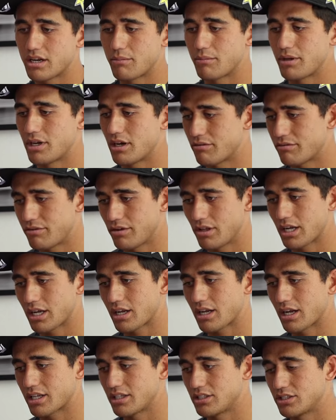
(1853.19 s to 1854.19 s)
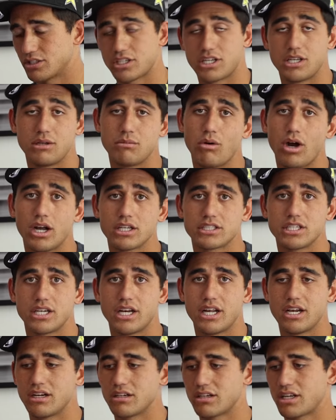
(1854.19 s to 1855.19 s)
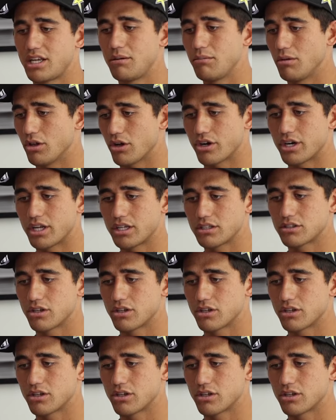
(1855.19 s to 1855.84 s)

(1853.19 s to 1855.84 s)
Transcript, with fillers: I mean, I feel like I can just keep watching it and keep learning.